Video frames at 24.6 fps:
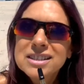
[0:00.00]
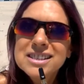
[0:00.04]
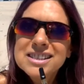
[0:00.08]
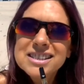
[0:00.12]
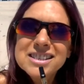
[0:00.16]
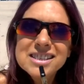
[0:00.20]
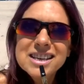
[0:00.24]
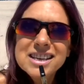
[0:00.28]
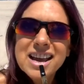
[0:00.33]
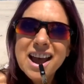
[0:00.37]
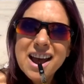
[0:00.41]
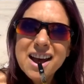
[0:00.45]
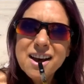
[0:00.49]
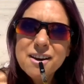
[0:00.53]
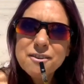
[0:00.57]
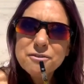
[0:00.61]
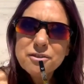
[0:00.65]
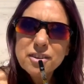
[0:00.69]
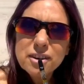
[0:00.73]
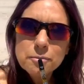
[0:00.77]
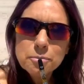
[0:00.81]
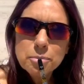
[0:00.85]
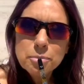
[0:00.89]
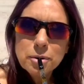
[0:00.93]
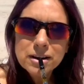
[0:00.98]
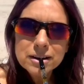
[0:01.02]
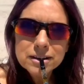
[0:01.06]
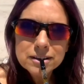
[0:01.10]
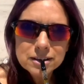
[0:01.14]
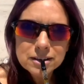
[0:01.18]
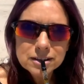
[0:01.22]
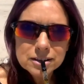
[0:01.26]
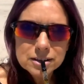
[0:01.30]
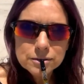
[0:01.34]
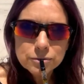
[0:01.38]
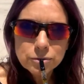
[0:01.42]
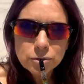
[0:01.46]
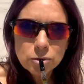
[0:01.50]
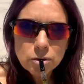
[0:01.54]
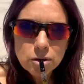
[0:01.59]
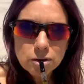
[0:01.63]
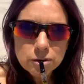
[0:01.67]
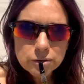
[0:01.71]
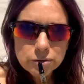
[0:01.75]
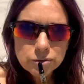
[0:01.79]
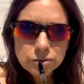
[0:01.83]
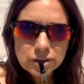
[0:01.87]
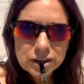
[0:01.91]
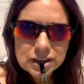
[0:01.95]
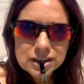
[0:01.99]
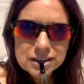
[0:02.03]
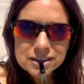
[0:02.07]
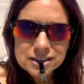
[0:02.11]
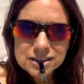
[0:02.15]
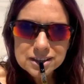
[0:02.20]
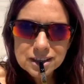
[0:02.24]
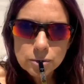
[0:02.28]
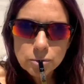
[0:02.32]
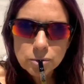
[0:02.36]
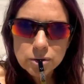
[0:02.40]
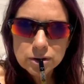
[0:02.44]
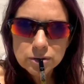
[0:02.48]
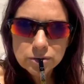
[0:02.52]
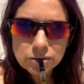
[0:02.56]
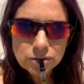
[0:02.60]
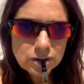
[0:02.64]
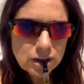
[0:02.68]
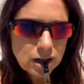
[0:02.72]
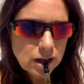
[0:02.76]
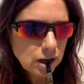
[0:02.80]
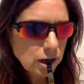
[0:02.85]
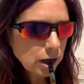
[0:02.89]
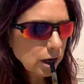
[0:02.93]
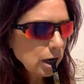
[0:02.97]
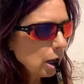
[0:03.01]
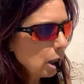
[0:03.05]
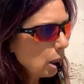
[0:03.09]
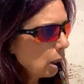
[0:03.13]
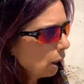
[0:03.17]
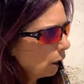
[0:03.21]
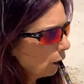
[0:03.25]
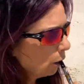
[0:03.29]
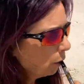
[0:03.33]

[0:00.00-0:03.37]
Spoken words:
staff and pilots for all the flights they want to fly.